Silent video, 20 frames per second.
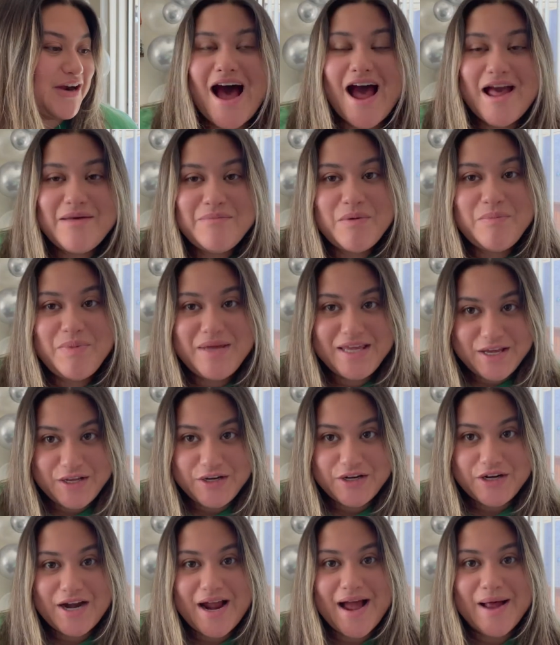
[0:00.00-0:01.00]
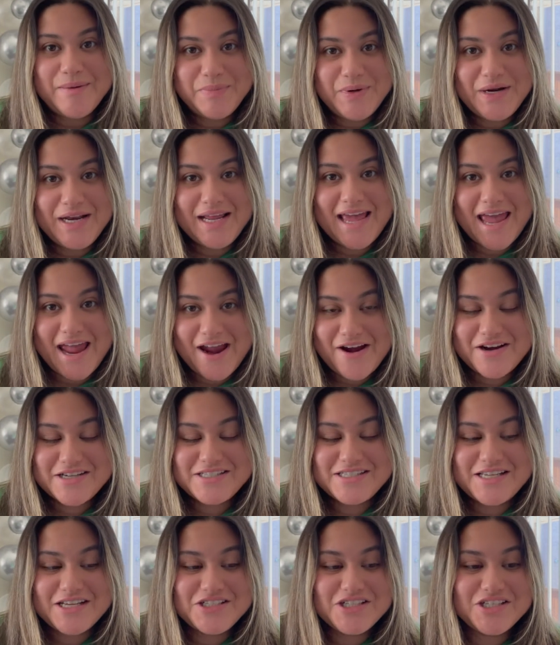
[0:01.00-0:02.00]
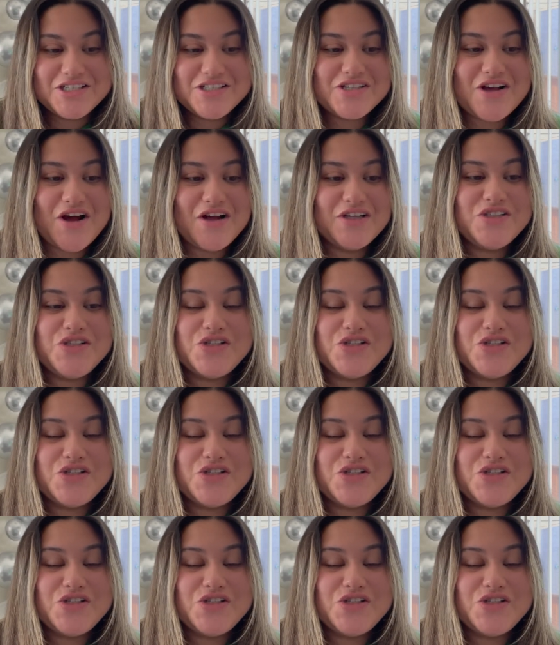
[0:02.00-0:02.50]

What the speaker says: I'm a beginner at putting hair extensions on,